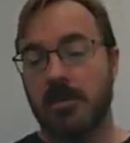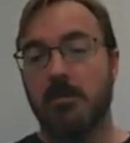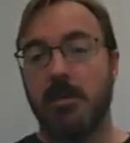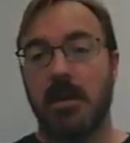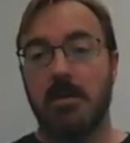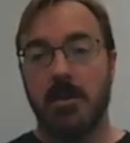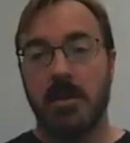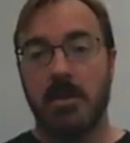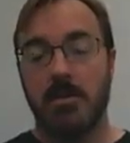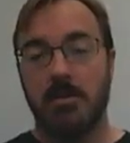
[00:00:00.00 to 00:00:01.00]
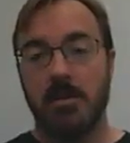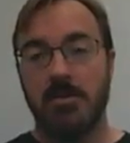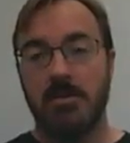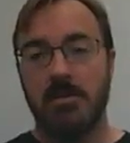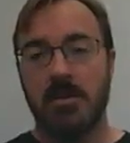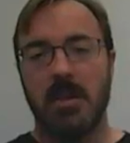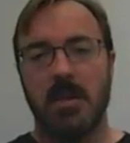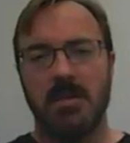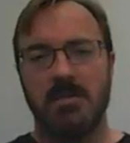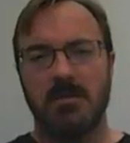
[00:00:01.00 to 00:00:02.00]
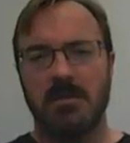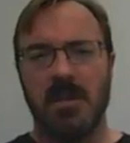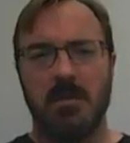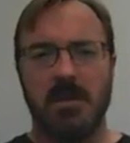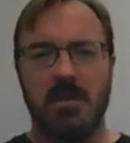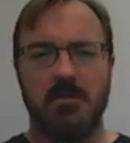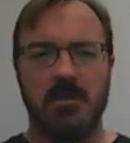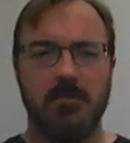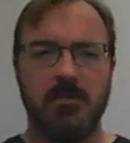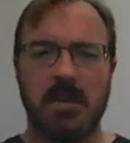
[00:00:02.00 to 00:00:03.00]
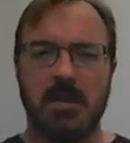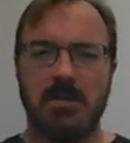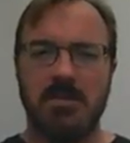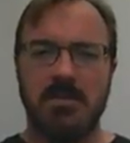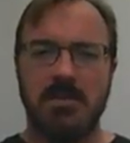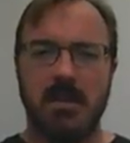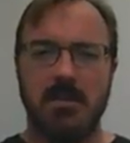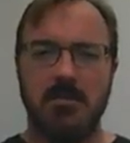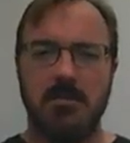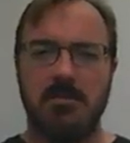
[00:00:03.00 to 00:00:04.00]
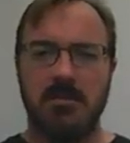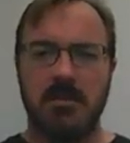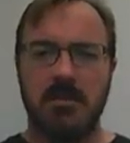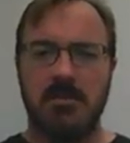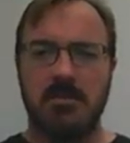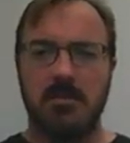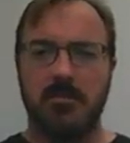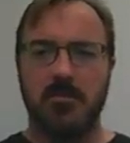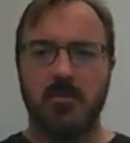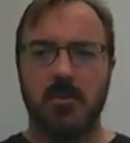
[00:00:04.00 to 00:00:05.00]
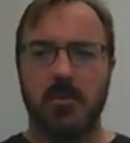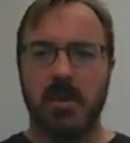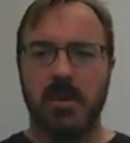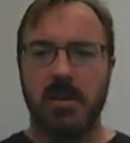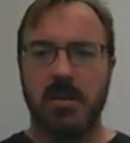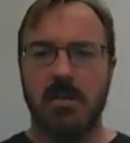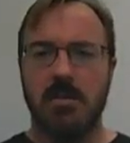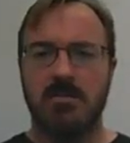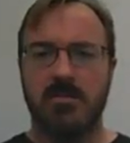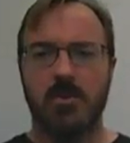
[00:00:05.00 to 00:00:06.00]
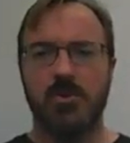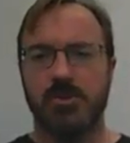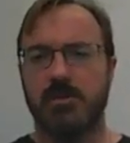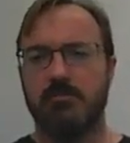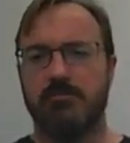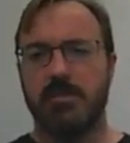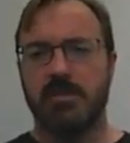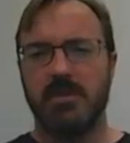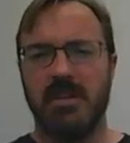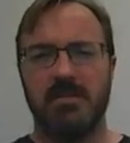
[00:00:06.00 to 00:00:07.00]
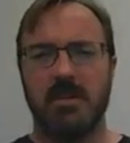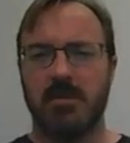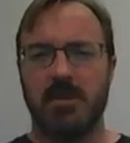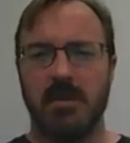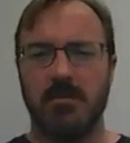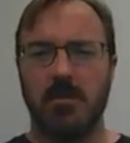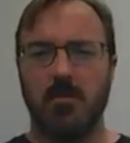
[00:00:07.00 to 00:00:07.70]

coming out of a calculation. So what does that mean? Well, let's say I used this for a conversion between something, right?